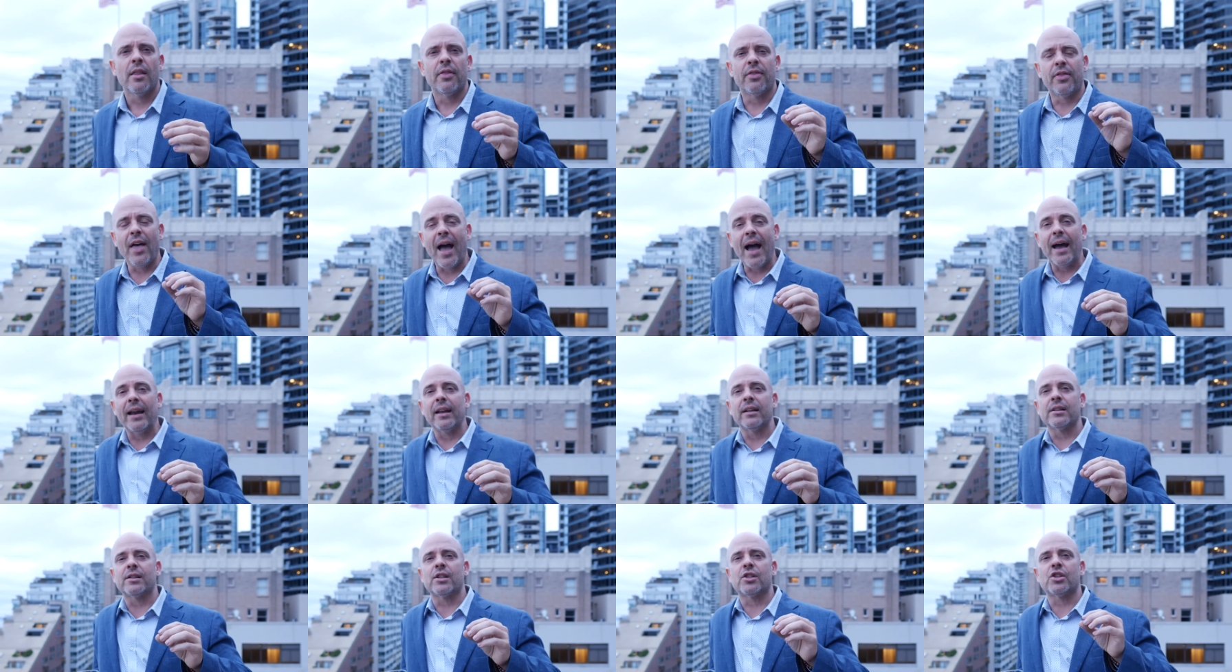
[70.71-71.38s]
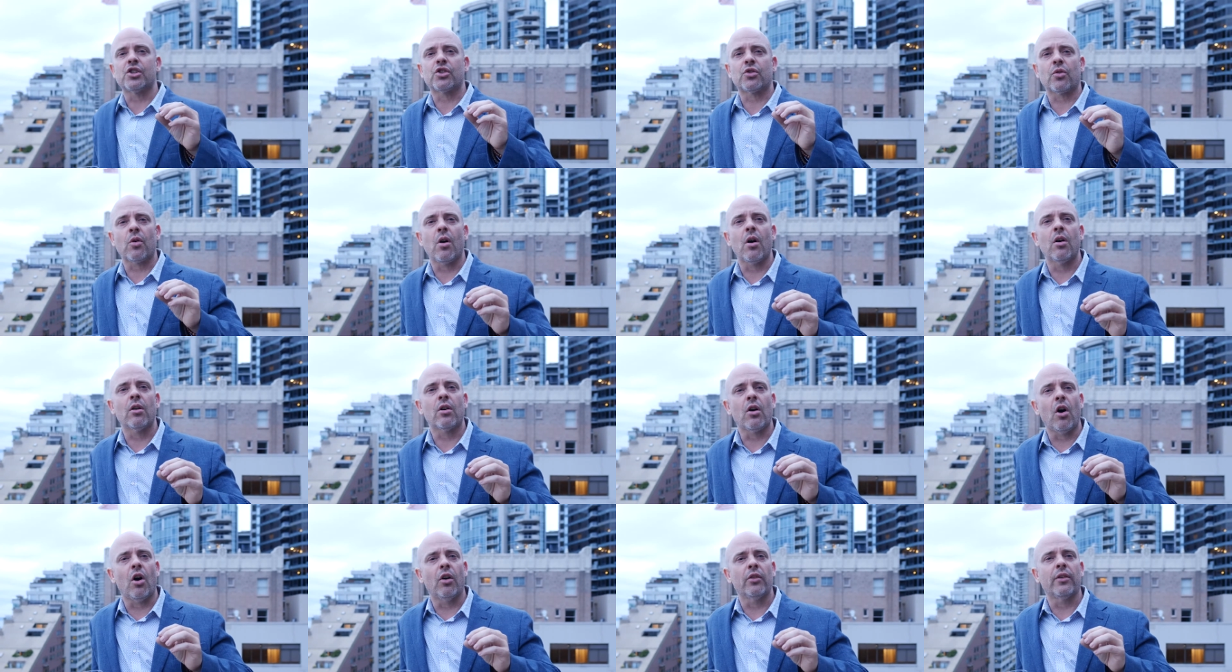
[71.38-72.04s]
That is a
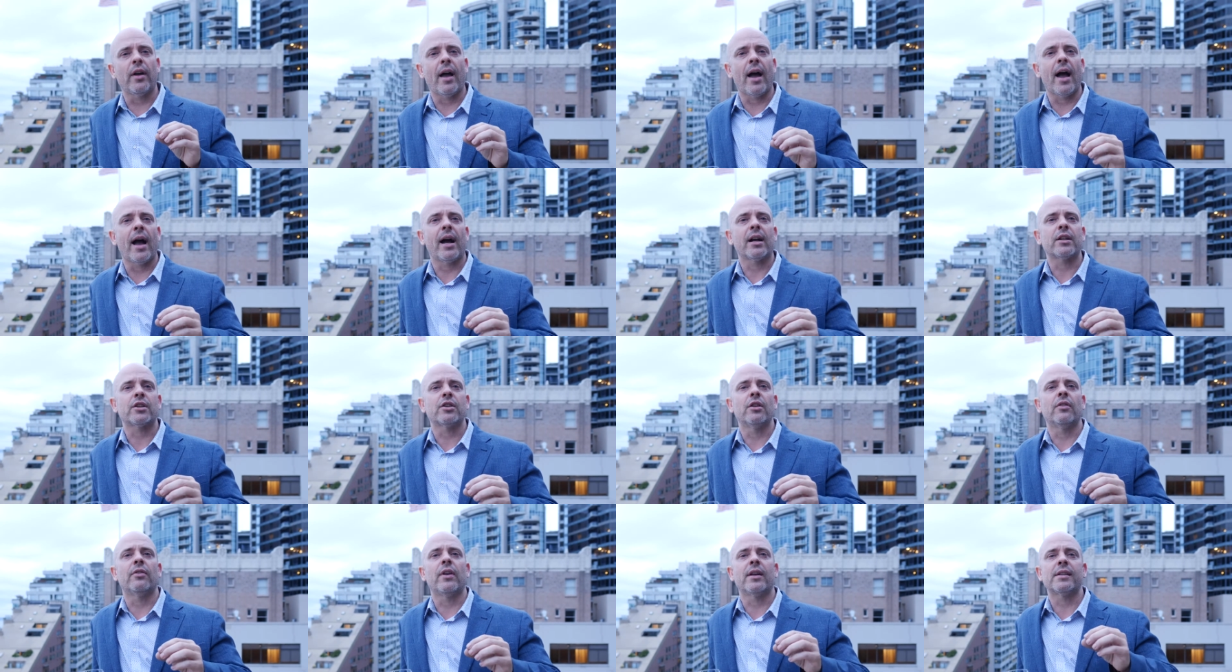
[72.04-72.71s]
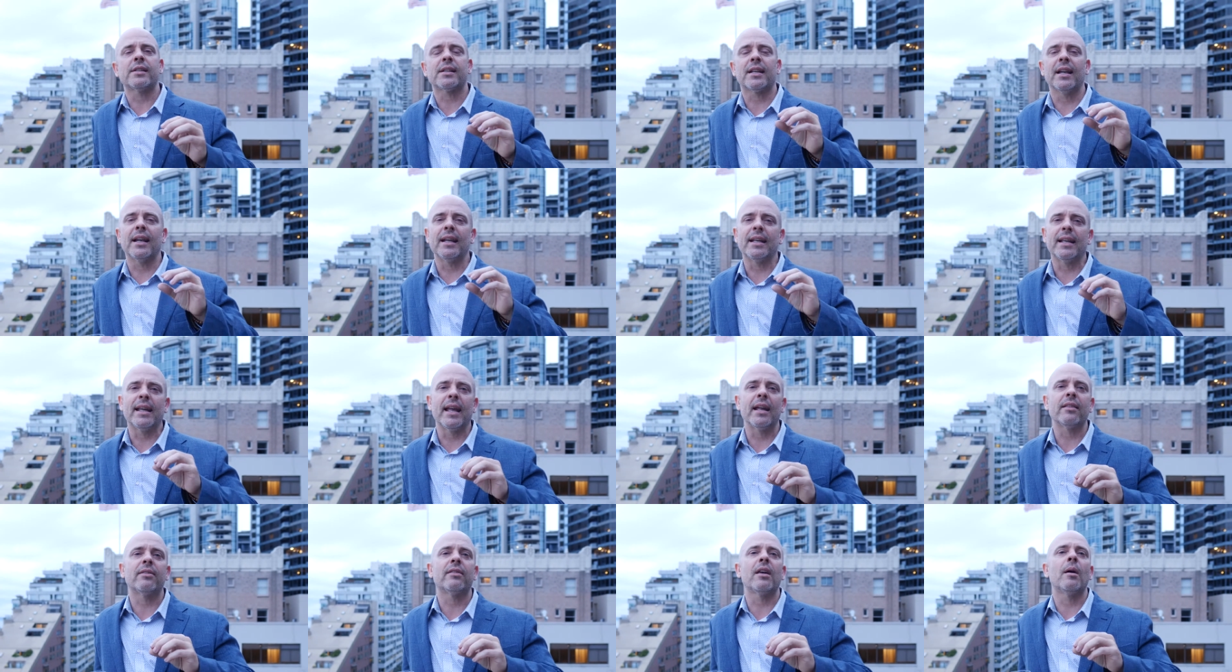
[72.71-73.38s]
strong call to action. That's gonna
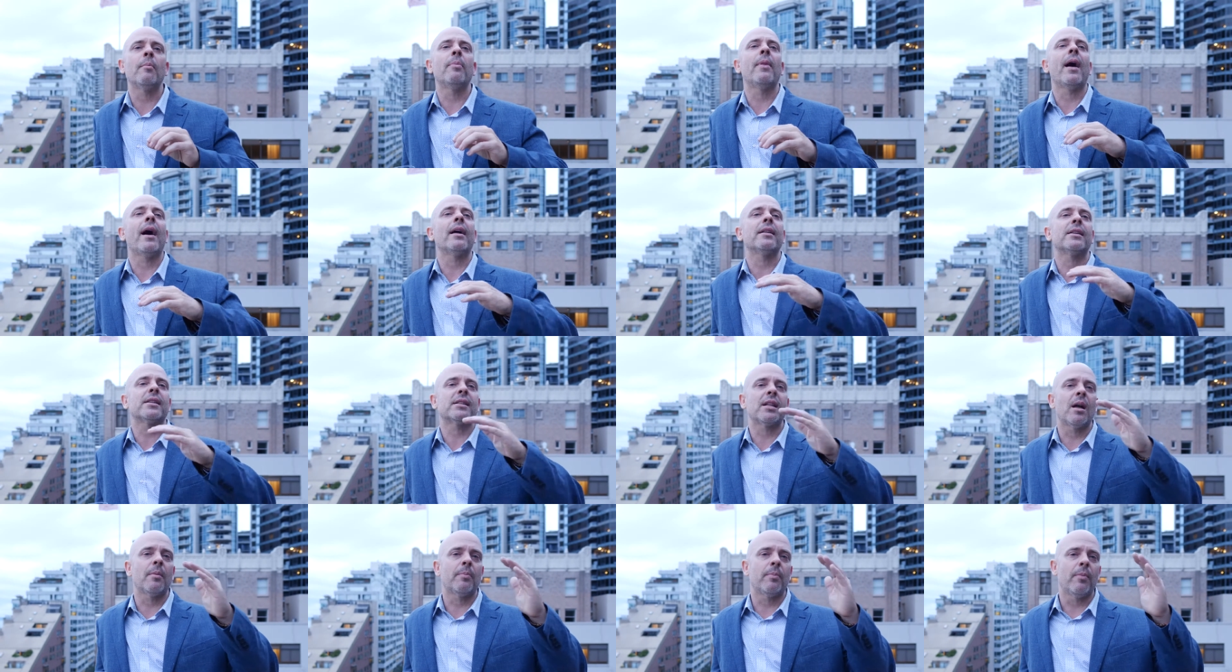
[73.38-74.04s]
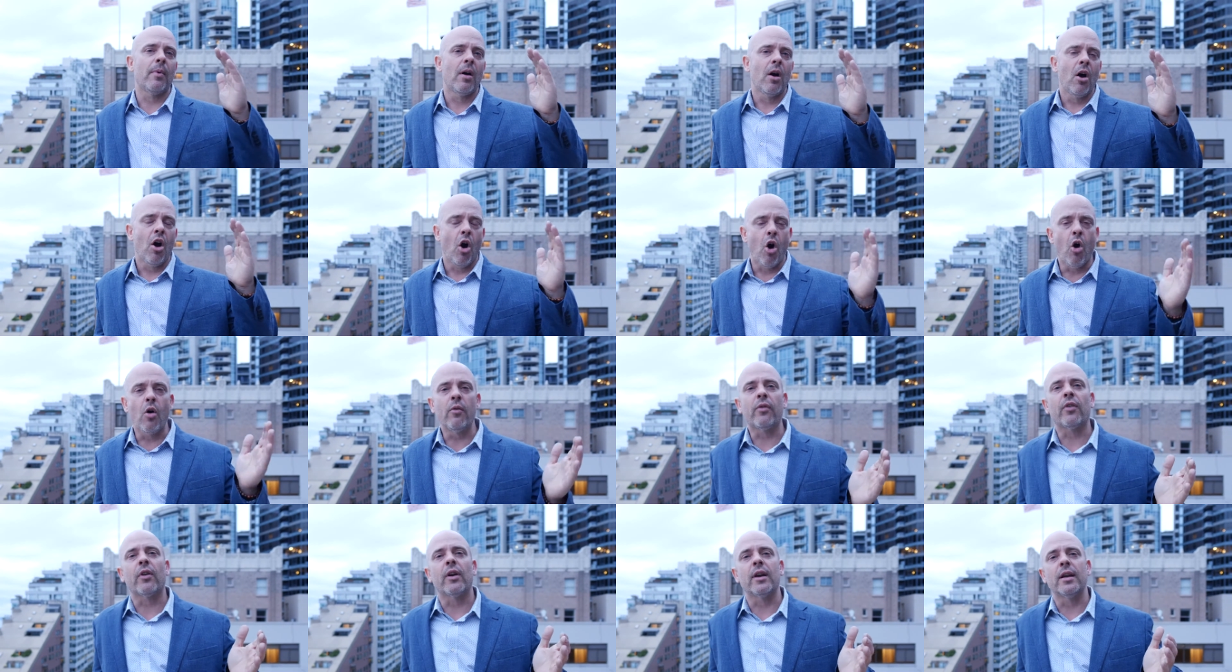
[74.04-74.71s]
get them that step
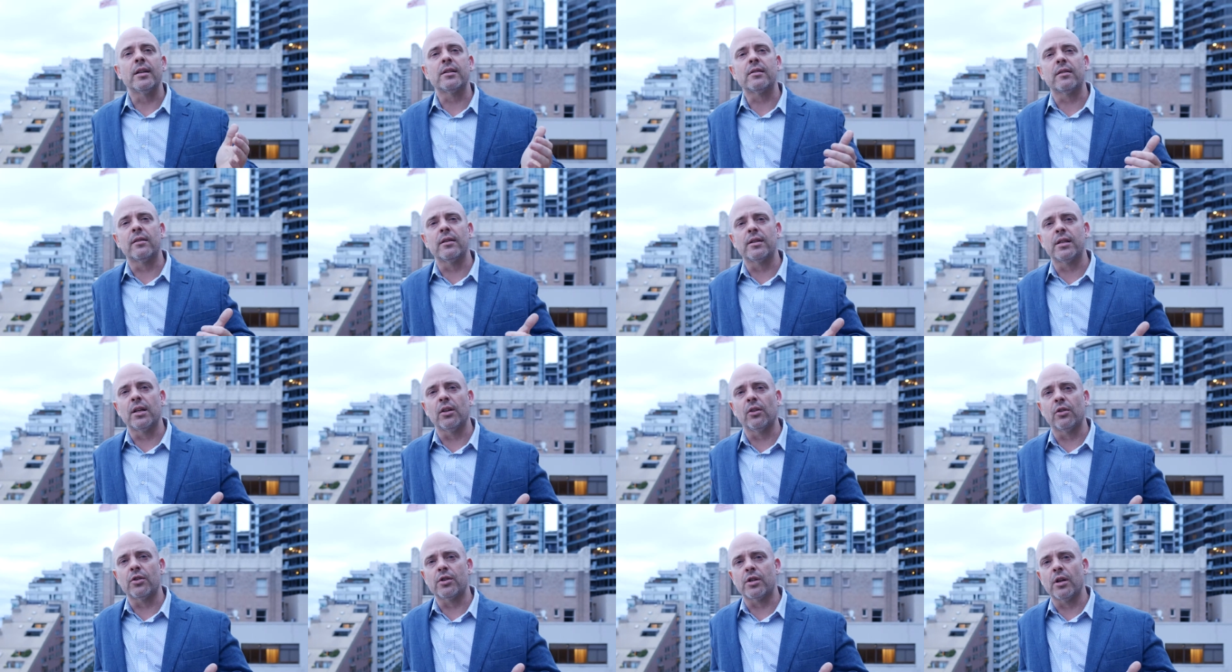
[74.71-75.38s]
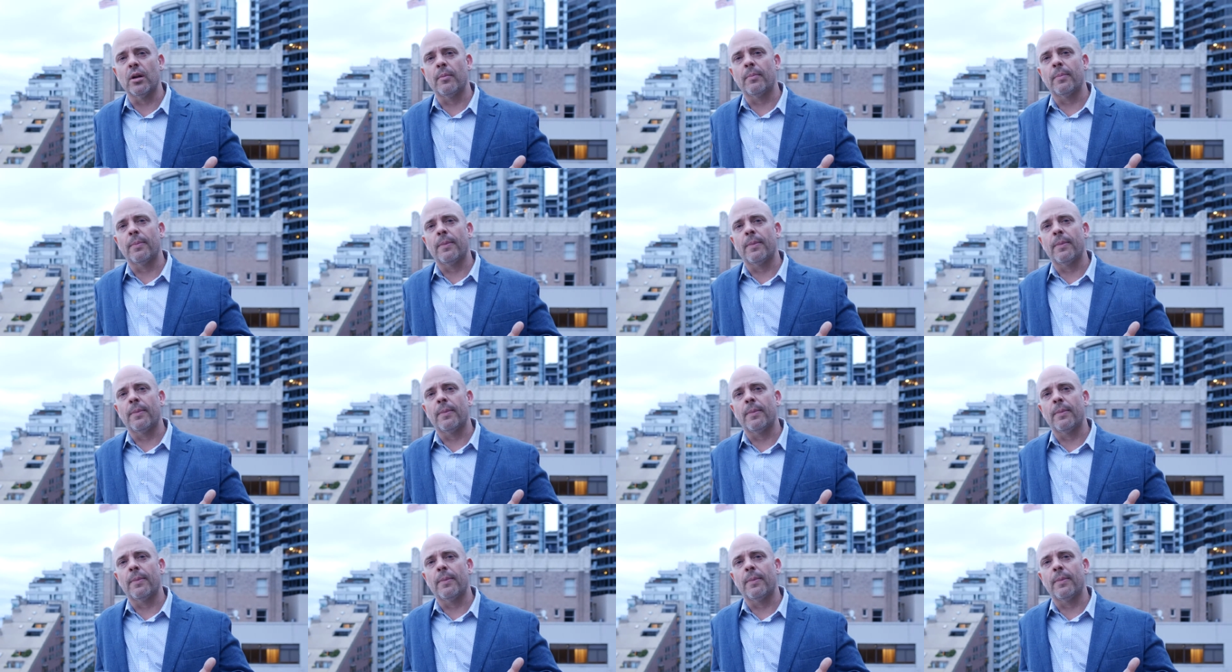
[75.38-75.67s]
over into the dealership.